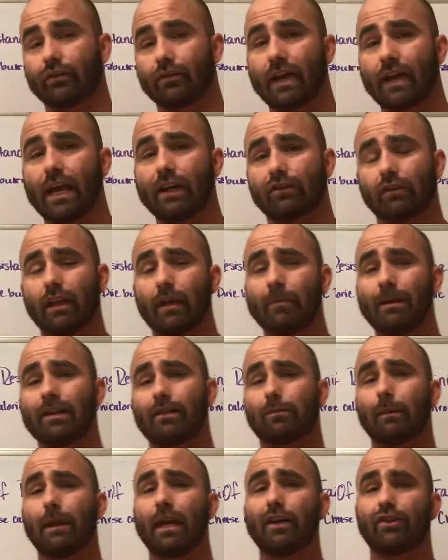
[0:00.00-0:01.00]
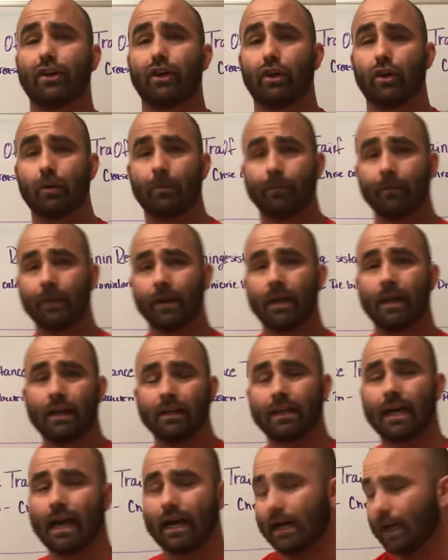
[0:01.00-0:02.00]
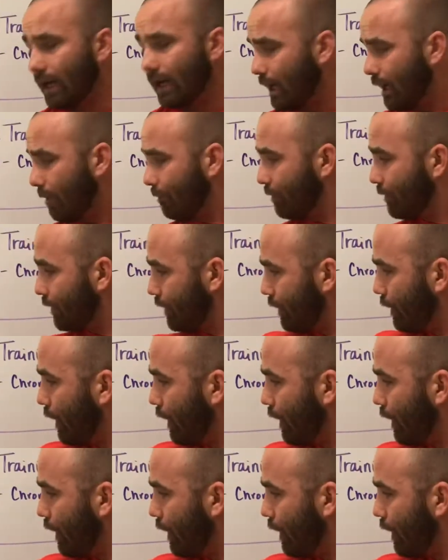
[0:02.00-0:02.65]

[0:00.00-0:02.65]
Okay, so let me explain to you kind of,